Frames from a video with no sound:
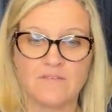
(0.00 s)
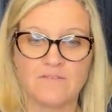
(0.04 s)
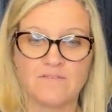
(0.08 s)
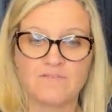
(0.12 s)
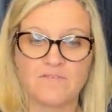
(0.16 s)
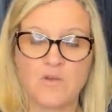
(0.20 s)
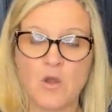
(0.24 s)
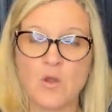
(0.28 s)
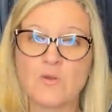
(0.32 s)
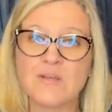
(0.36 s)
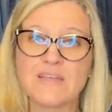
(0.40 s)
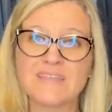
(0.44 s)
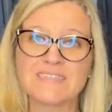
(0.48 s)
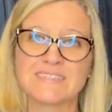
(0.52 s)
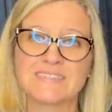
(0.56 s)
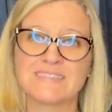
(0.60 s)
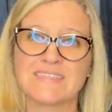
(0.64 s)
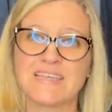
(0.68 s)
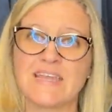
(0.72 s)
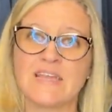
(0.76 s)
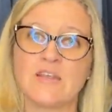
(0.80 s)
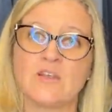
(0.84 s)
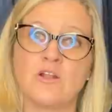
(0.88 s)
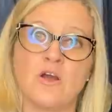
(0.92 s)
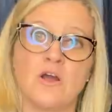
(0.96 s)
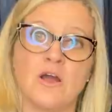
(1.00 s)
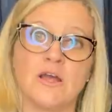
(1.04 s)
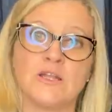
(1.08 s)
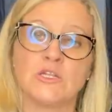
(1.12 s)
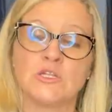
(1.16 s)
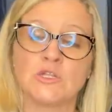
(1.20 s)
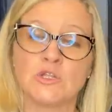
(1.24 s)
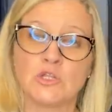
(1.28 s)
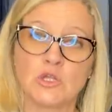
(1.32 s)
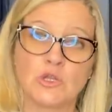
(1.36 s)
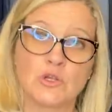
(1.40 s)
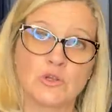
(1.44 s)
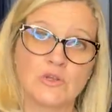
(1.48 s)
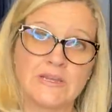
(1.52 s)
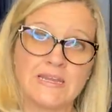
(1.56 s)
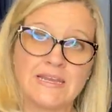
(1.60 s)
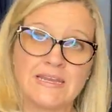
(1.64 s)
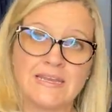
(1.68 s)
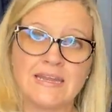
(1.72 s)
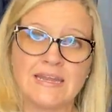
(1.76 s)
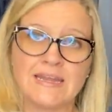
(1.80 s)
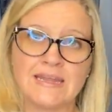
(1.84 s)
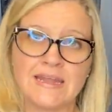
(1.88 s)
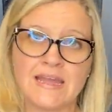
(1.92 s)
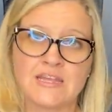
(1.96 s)
focused in on
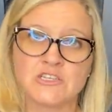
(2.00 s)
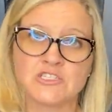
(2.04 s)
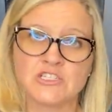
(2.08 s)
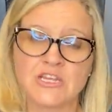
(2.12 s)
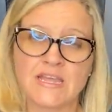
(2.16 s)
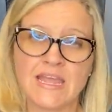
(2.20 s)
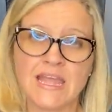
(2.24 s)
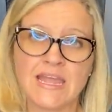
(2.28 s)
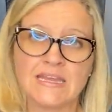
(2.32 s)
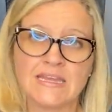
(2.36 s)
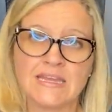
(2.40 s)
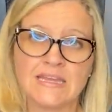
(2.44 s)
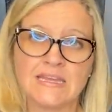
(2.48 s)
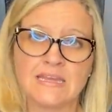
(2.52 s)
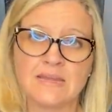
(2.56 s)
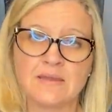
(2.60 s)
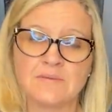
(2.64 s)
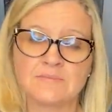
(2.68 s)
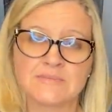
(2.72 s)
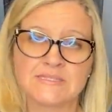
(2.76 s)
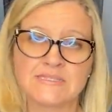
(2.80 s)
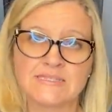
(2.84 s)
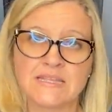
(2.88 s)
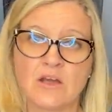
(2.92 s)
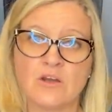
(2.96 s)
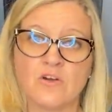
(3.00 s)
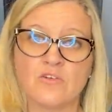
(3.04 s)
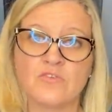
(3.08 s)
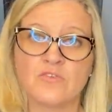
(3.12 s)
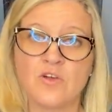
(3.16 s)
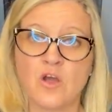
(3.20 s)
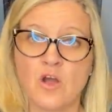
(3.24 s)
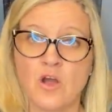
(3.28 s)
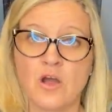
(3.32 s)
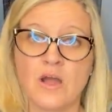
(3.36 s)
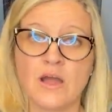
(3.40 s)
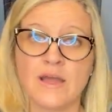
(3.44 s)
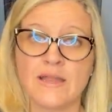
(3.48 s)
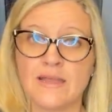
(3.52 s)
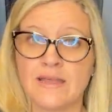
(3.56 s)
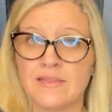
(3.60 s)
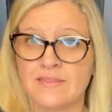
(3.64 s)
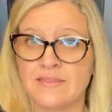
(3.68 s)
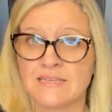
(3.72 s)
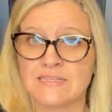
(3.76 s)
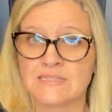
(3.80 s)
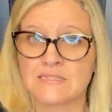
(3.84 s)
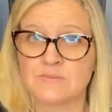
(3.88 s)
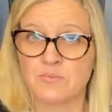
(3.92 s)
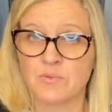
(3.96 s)
learning and educating himself on
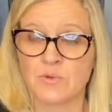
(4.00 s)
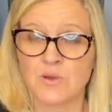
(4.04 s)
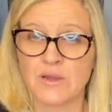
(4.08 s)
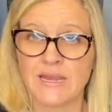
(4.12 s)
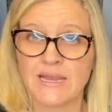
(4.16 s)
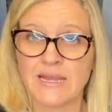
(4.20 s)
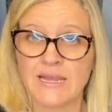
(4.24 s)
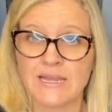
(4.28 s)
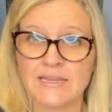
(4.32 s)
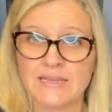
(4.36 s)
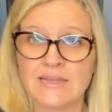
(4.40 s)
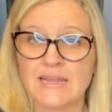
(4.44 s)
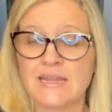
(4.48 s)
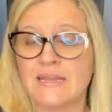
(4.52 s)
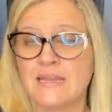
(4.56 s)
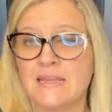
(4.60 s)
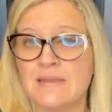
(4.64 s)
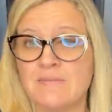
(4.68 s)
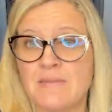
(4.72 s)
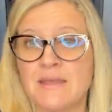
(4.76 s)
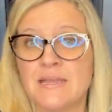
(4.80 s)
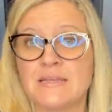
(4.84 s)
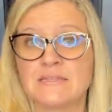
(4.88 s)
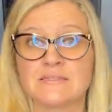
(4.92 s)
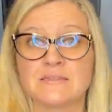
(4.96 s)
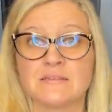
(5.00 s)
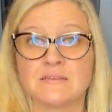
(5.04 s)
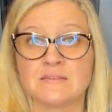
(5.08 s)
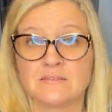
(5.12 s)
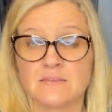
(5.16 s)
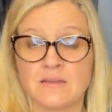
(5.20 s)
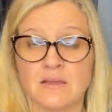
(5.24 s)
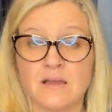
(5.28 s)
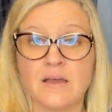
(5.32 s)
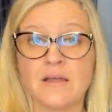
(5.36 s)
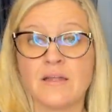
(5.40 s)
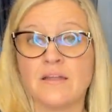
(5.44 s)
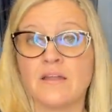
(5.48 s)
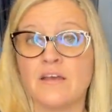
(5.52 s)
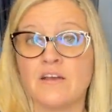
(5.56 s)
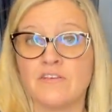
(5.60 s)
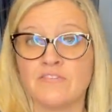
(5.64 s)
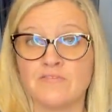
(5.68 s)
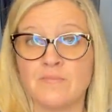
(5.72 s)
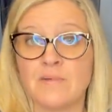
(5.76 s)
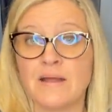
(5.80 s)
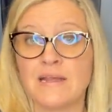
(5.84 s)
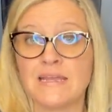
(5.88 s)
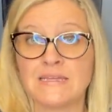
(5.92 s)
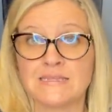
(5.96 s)
this brand, and he makes a ton
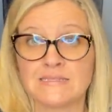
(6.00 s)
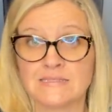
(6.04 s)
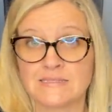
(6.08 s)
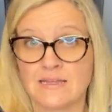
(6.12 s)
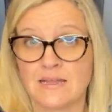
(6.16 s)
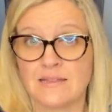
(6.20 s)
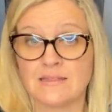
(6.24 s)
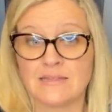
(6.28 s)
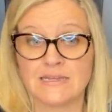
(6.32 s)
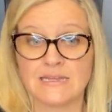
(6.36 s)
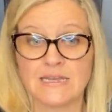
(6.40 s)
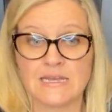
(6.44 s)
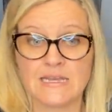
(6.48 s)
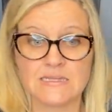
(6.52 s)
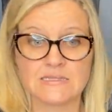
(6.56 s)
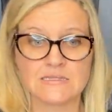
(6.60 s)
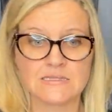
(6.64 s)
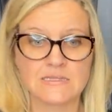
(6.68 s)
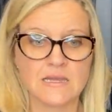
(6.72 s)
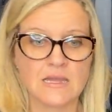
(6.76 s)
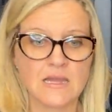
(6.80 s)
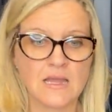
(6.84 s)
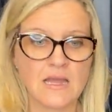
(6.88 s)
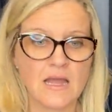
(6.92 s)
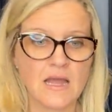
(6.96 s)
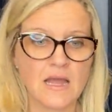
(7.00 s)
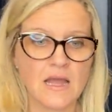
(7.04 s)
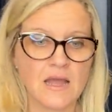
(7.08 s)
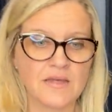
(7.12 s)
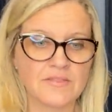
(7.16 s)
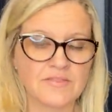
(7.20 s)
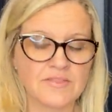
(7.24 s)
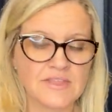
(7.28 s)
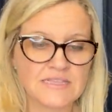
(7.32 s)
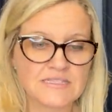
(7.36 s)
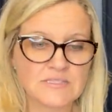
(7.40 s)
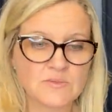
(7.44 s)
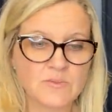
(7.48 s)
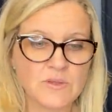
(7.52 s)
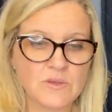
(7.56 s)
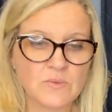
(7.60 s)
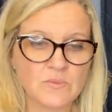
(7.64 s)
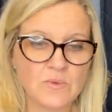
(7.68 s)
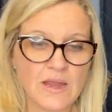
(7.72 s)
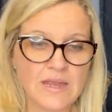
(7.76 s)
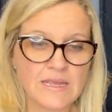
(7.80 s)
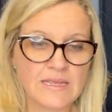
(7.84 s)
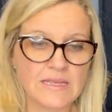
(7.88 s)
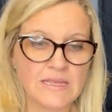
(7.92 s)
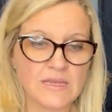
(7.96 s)
of money selling it. This one
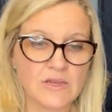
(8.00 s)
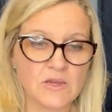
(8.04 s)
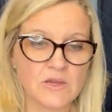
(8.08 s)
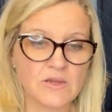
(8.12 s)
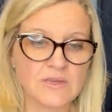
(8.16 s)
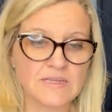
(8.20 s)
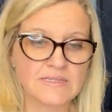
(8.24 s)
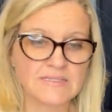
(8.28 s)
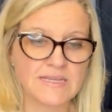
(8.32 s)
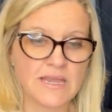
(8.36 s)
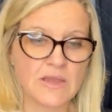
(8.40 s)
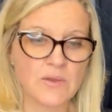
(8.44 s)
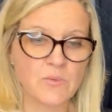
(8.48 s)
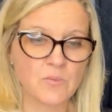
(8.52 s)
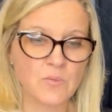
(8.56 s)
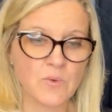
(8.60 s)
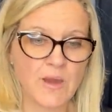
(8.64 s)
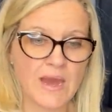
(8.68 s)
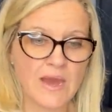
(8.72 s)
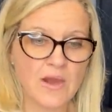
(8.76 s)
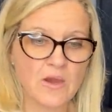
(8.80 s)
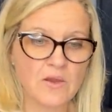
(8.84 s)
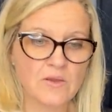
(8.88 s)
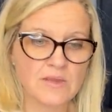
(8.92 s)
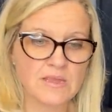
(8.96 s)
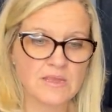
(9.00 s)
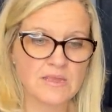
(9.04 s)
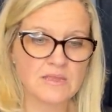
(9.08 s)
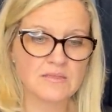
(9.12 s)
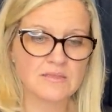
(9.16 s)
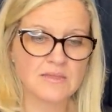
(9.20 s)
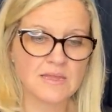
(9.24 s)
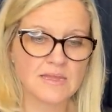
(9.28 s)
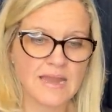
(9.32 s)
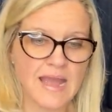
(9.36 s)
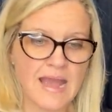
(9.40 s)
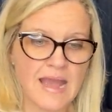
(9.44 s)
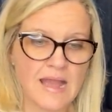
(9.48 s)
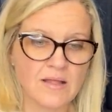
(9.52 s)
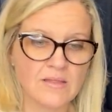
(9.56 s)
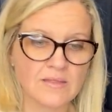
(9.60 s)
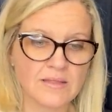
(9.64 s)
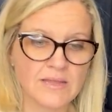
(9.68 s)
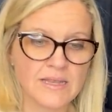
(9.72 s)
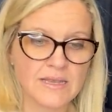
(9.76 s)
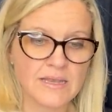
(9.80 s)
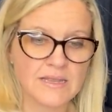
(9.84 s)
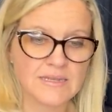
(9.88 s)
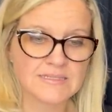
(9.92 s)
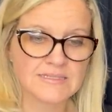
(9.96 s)
right here is a rare Ethan
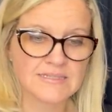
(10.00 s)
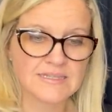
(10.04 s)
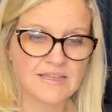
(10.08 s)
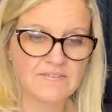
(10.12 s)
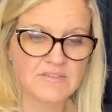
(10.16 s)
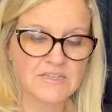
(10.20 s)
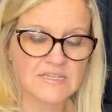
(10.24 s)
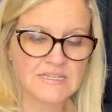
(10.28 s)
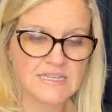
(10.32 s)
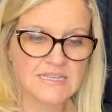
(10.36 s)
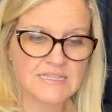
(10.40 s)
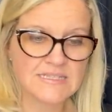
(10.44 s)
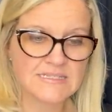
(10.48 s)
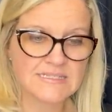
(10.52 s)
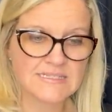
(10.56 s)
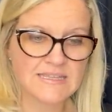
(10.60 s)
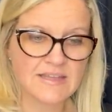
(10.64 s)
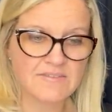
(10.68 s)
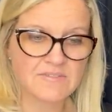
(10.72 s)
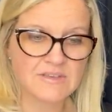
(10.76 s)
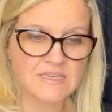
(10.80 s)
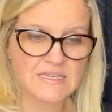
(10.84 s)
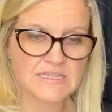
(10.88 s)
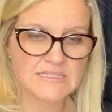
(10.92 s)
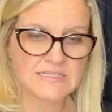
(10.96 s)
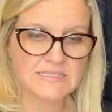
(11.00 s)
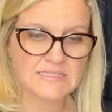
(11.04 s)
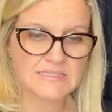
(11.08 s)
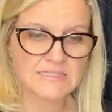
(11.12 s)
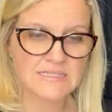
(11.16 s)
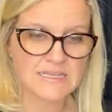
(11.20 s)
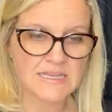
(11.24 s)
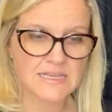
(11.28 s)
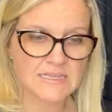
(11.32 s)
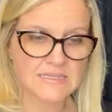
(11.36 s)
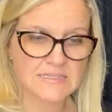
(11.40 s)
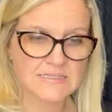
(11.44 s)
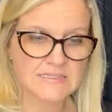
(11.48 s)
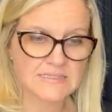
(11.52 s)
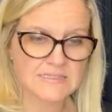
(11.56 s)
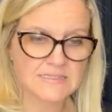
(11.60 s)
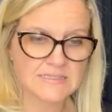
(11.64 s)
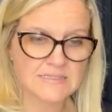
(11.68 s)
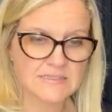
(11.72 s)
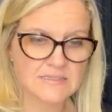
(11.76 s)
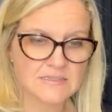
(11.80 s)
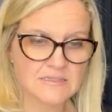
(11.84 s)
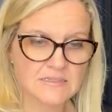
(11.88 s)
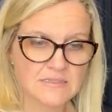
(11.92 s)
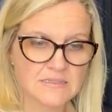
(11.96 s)
Allen seventeen
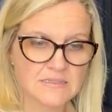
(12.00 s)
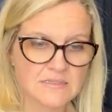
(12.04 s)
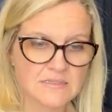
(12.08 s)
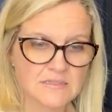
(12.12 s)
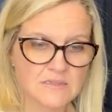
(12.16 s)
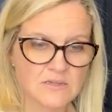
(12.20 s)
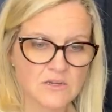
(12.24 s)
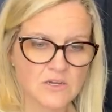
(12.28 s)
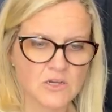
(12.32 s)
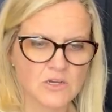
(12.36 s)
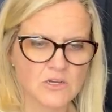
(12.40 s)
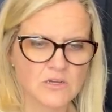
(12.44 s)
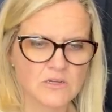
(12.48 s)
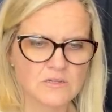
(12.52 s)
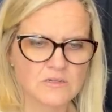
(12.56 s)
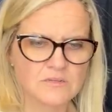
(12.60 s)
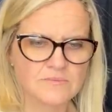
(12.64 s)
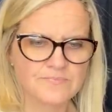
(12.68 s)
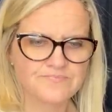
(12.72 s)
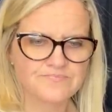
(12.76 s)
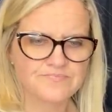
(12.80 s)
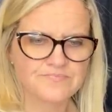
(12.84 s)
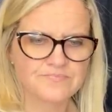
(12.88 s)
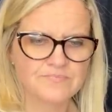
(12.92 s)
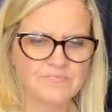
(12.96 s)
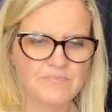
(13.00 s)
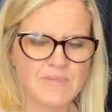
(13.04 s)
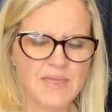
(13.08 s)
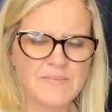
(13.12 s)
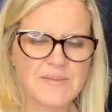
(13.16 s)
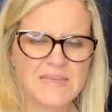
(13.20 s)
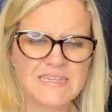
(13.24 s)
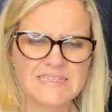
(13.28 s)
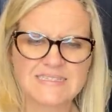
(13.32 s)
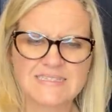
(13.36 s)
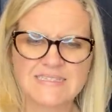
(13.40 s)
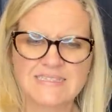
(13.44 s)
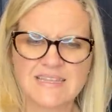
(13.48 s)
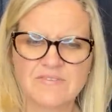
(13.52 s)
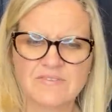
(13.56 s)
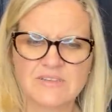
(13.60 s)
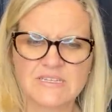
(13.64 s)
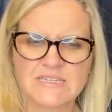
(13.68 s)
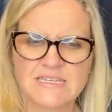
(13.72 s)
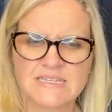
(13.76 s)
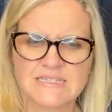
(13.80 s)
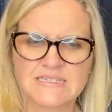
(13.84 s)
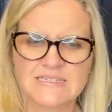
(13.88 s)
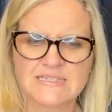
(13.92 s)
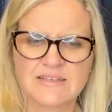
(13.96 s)
seventy-six, or maybe it's
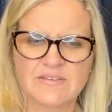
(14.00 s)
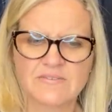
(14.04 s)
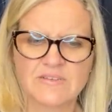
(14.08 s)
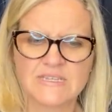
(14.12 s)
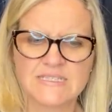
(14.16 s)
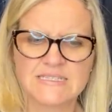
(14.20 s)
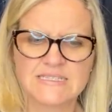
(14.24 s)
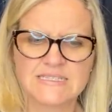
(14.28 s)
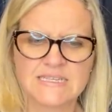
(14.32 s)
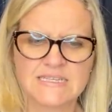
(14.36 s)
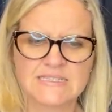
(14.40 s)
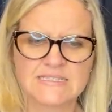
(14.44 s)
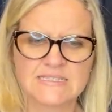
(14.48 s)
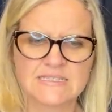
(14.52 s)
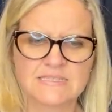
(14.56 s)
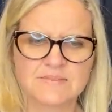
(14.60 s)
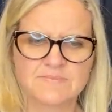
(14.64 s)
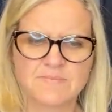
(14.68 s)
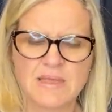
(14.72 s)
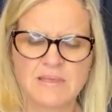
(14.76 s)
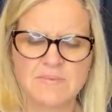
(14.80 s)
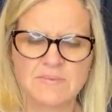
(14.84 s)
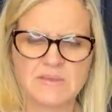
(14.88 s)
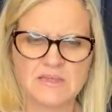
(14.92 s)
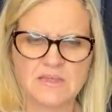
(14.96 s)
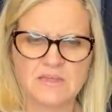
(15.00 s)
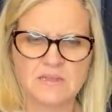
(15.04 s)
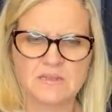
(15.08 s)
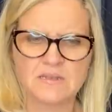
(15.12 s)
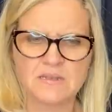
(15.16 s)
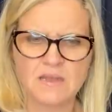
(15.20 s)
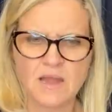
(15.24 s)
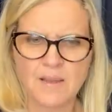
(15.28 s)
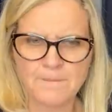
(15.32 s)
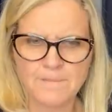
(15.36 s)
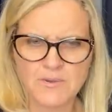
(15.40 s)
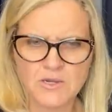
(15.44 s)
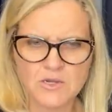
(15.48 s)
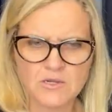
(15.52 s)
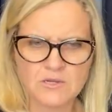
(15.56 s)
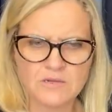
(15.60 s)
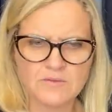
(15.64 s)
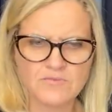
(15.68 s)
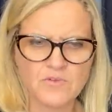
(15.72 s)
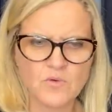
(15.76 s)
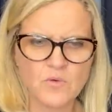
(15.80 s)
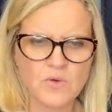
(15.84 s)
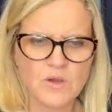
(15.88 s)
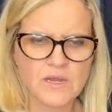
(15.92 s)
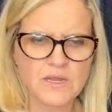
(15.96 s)
seventeen seventy-six is maybe the number
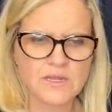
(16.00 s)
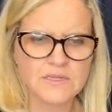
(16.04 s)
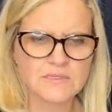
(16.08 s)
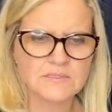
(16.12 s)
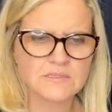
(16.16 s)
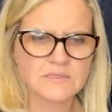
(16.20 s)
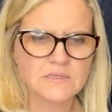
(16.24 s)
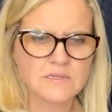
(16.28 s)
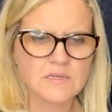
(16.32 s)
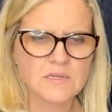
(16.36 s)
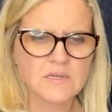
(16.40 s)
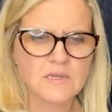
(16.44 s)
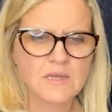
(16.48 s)
for it.